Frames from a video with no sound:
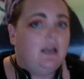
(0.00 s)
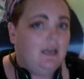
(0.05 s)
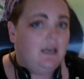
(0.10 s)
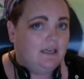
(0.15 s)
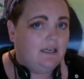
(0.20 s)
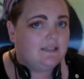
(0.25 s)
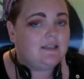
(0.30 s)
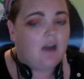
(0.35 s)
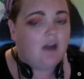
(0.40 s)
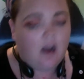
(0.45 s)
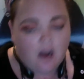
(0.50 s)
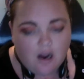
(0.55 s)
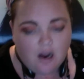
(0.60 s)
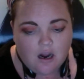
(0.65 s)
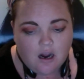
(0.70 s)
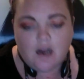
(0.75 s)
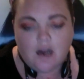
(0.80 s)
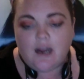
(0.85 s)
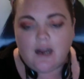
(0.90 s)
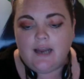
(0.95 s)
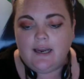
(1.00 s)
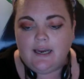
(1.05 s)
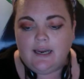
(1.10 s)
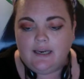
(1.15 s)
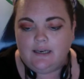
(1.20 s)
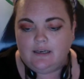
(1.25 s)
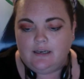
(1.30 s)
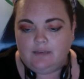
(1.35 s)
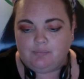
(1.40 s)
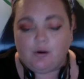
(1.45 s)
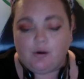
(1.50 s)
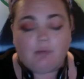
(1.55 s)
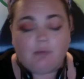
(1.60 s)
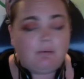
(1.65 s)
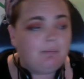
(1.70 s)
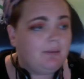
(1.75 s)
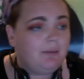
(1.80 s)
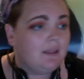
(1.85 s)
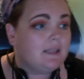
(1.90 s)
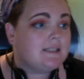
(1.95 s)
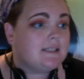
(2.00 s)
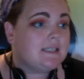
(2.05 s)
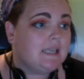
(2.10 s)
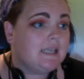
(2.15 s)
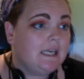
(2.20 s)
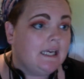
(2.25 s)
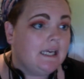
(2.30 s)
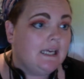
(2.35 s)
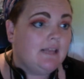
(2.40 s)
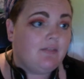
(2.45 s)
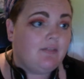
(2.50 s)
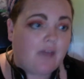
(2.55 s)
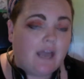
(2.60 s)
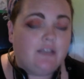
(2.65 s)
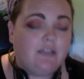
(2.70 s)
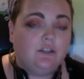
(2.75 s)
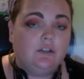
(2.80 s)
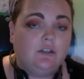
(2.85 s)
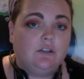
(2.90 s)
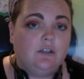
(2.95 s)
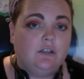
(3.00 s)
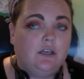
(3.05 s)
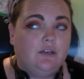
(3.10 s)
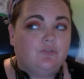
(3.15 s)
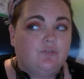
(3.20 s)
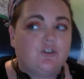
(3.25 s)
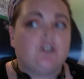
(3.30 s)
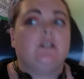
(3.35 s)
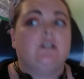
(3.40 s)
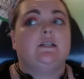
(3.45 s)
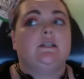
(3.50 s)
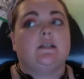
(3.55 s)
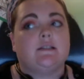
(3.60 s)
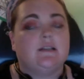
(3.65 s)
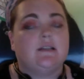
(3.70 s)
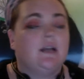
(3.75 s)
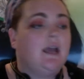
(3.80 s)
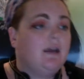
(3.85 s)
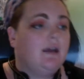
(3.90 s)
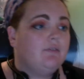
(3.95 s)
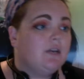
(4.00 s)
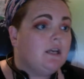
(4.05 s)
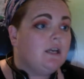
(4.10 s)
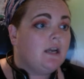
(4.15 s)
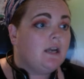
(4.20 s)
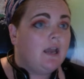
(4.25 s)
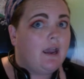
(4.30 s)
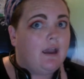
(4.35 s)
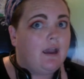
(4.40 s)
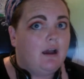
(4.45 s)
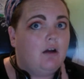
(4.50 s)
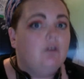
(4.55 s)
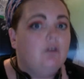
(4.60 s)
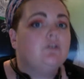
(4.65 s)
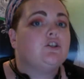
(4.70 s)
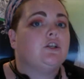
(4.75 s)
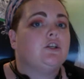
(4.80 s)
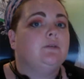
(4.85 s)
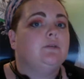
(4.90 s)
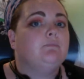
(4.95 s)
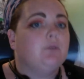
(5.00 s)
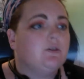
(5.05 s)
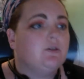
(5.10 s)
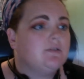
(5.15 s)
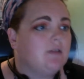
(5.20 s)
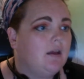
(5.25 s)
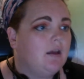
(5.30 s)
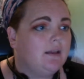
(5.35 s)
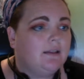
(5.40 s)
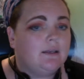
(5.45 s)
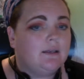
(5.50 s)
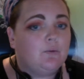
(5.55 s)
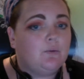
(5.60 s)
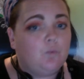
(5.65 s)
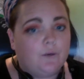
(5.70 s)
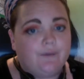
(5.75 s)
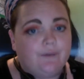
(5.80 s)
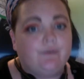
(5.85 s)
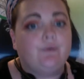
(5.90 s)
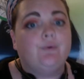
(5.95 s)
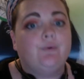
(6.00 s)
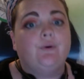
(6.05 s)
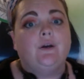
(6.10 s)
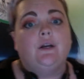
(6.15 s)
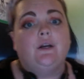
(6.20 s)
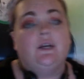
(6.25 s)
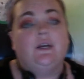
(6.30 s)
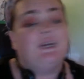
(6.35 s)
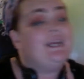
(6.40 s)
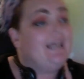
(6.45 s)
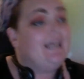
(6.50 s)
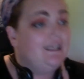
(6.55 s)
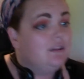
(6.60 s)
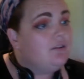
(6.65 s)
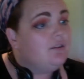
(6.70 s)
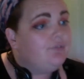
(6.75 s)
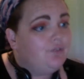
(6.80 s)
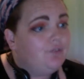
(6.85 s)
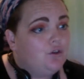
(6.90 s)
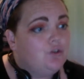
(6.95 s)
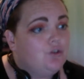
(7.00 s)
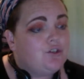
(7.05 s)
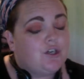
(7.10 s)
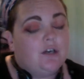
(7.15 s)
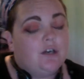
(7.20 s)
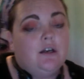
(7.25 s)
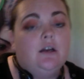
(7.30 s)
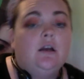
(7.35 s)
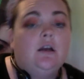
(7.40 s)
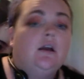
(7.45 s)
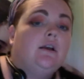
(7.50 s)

It's a high probability that if she doesn't have it now, she most likely will in the future.